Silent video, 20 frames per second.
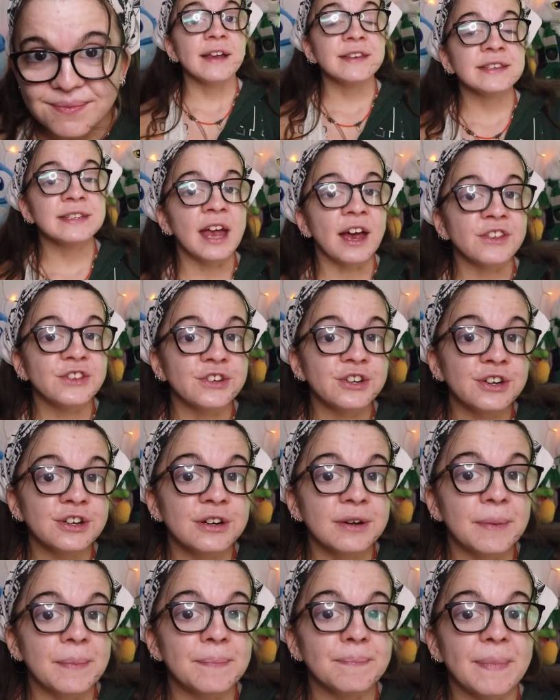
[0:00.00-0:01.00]

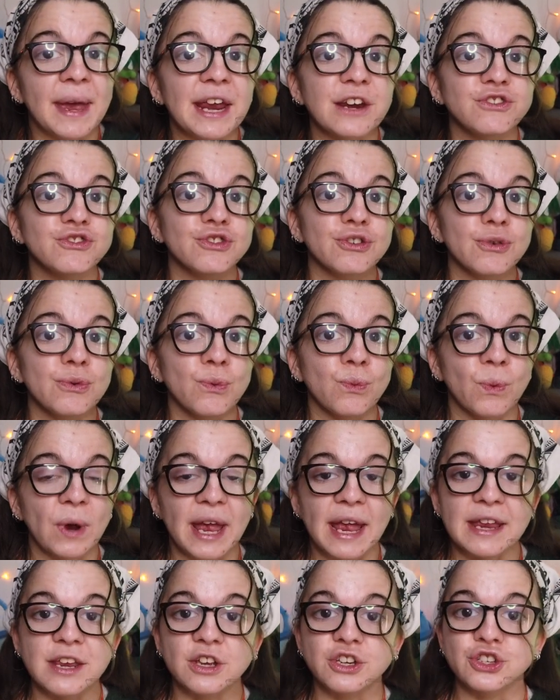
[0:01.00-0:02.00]
Another major
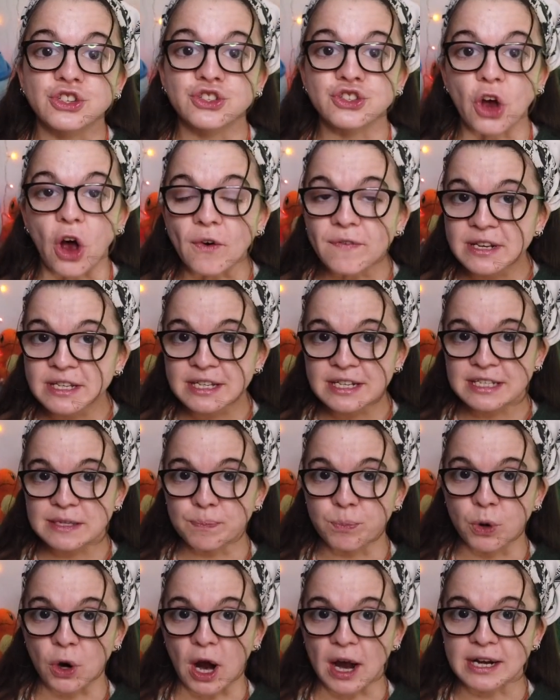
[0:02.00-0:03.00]
win
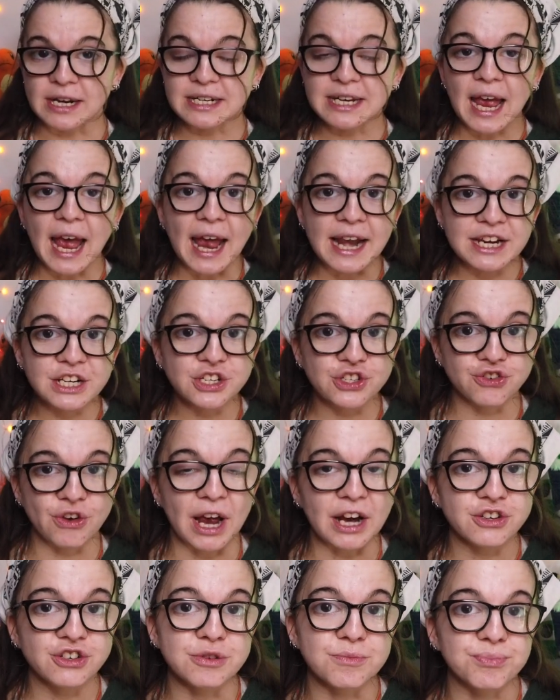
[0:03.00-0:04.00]
solventless product and
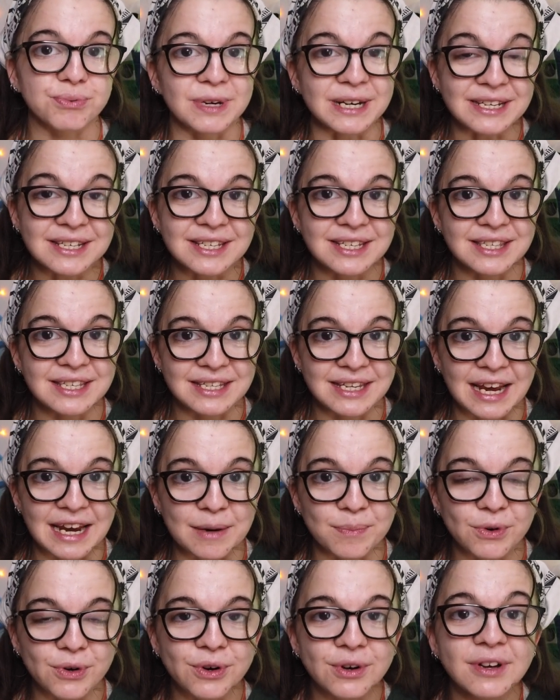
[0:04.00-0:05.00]
extraction brings to the
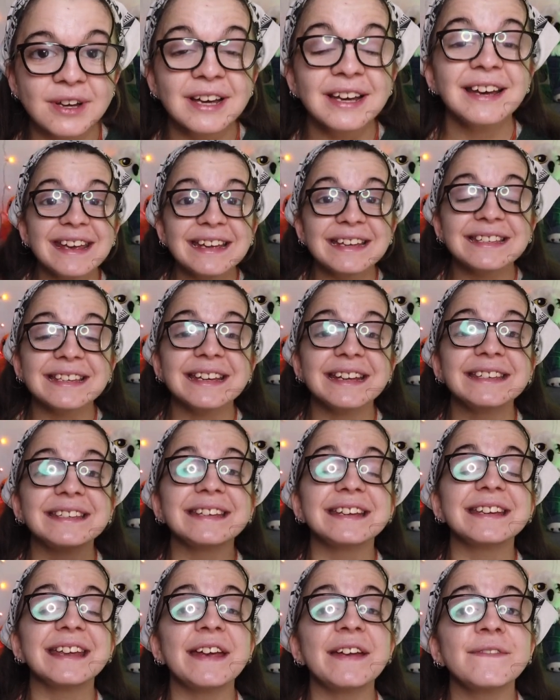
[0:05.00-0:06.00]
table is
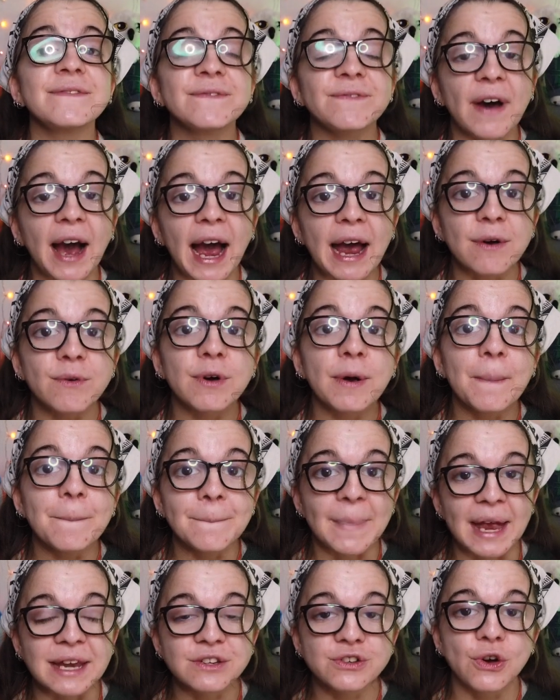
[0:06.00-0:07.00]
its
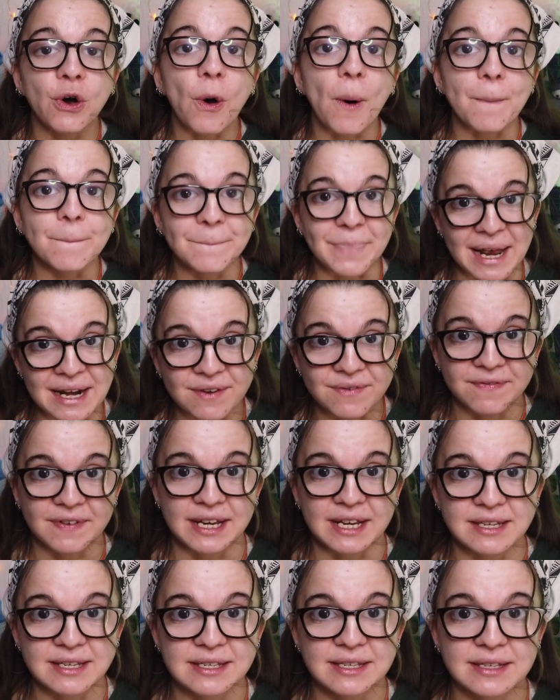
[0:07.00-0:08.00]
environmental
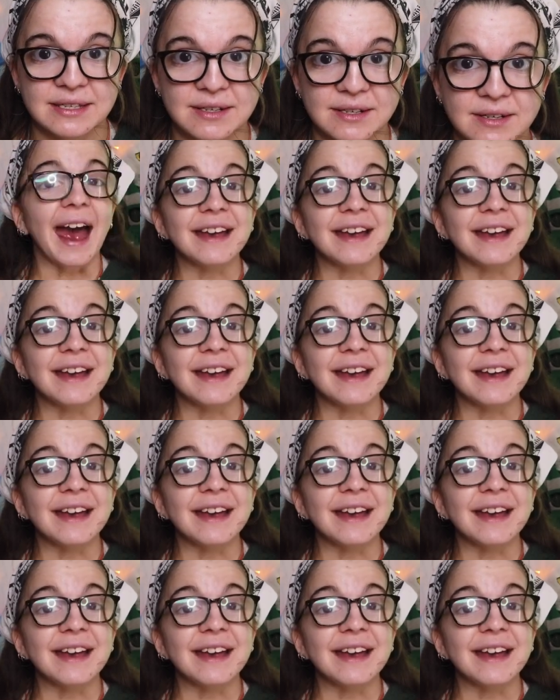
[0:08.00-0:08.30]
benefits,